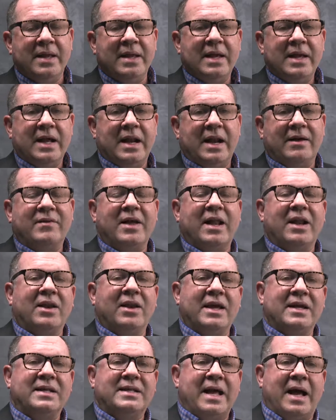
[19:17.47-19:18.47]
And I've got a
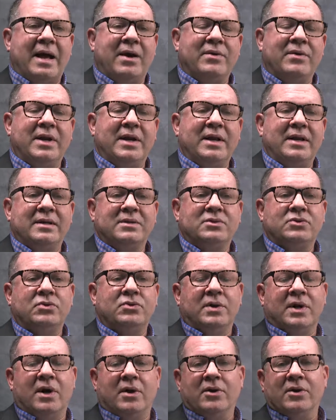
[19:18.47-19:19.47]
link down
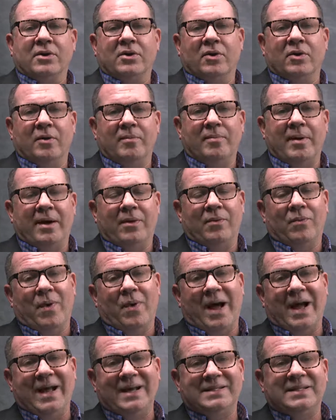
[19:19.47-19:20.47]
to an article about why I